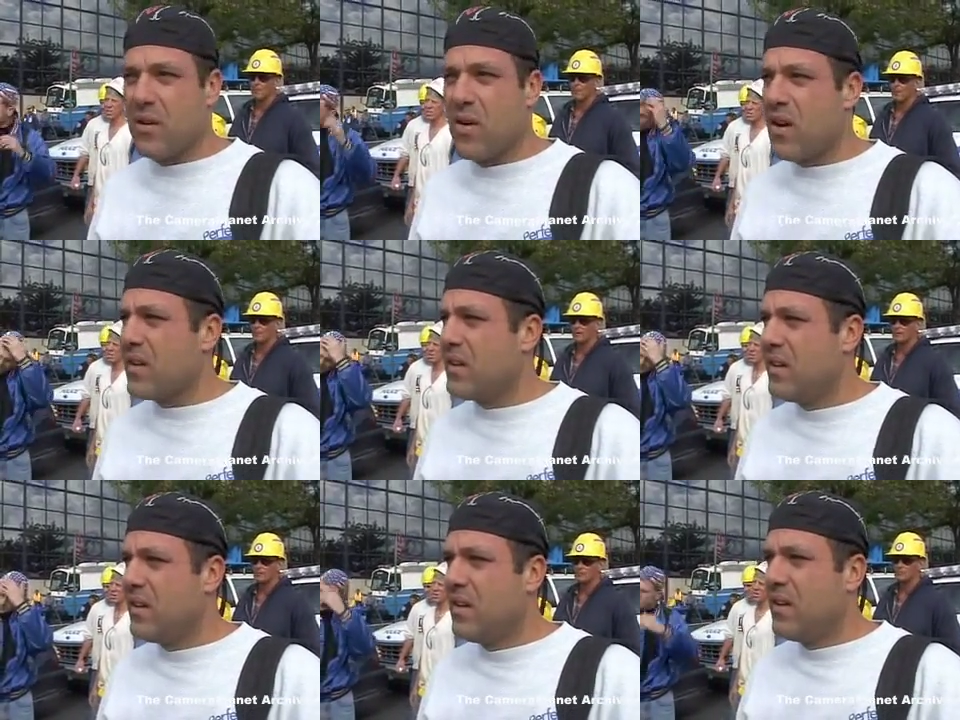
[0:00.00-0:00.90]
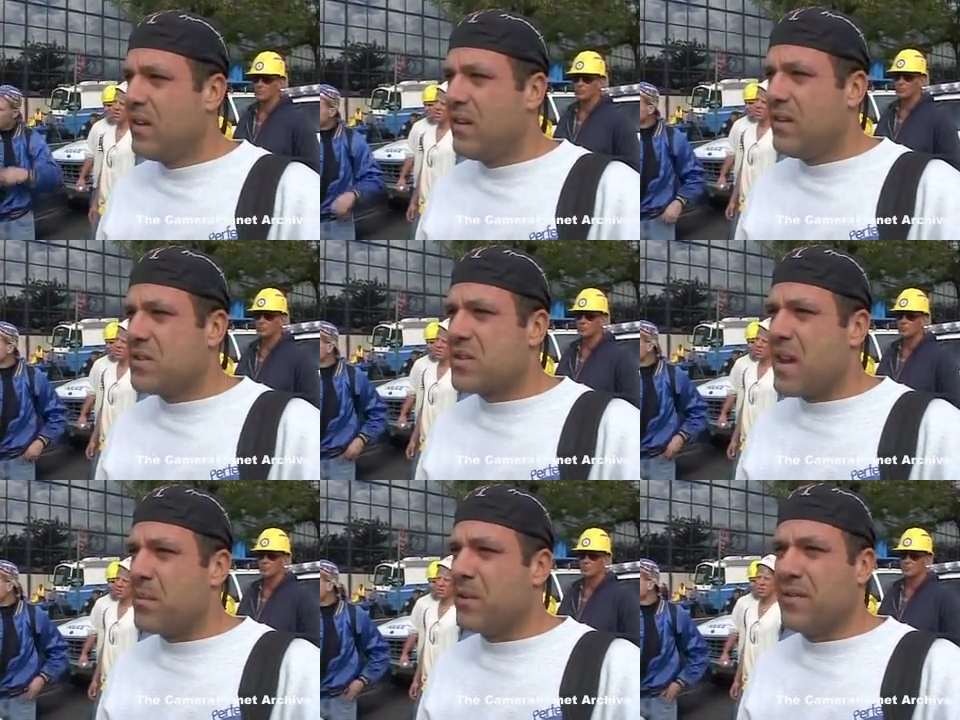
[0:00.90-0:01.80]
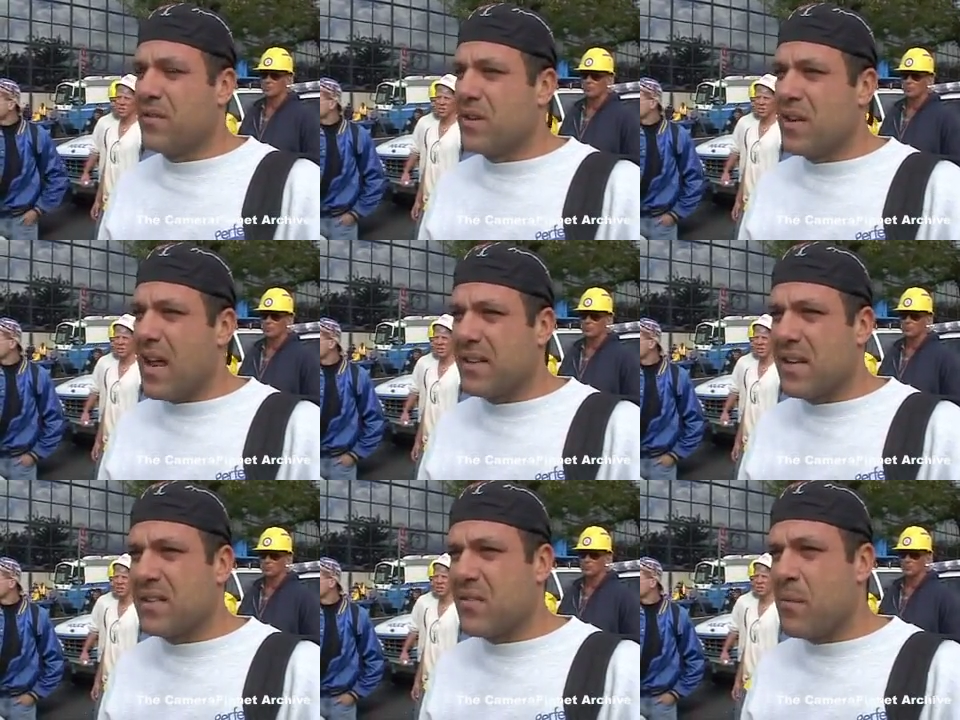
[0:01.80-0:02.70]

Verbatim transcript: York. You just can't believe you're in the United States of